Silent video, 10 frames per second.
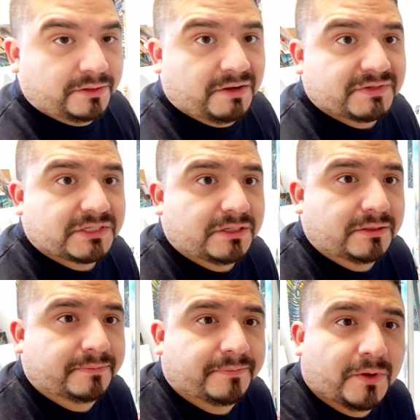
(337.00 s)
You have a
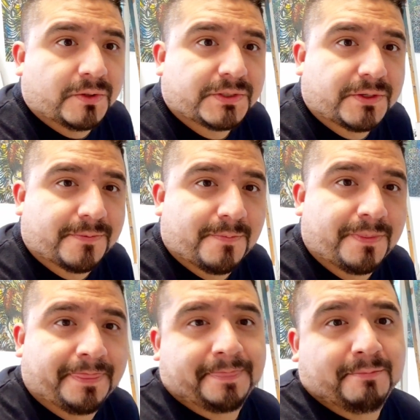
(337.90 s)
sun, all of a sudden.
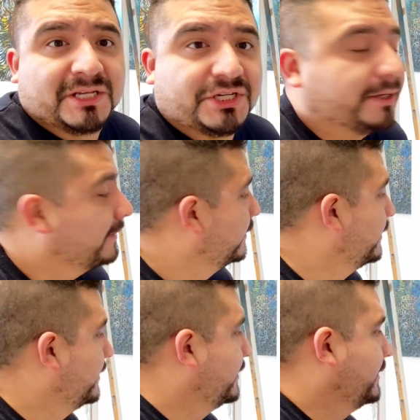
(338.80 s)
Magic.
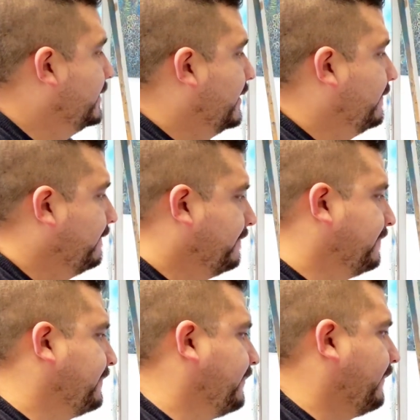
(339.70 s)
Now,
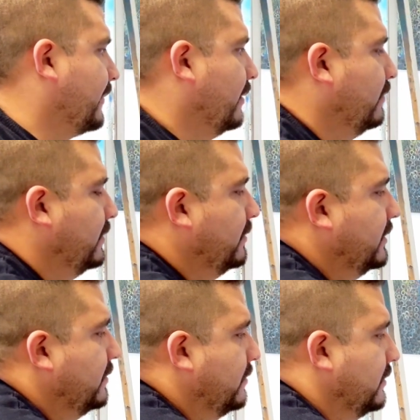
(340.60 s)
what you
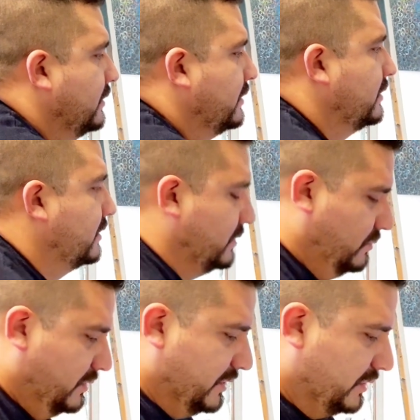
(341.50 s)
want to do is you
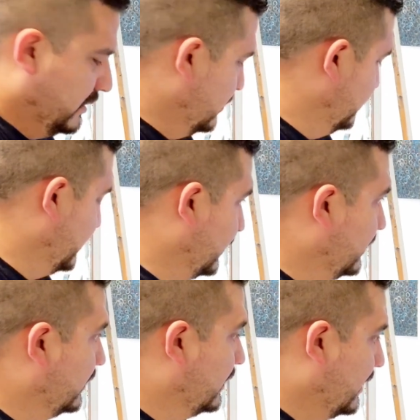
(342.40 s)
want to start
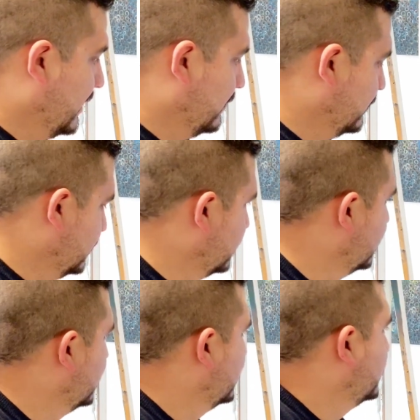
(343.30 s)
making clouds.
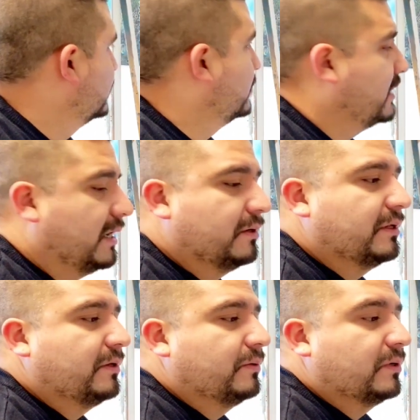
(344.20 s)
So now
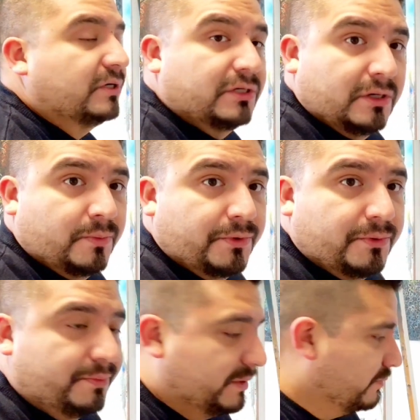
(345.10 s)
that you are done with your
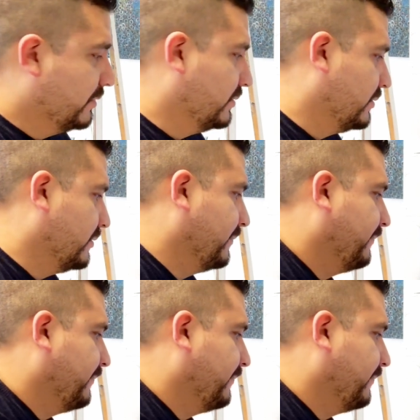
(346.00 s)
big brush,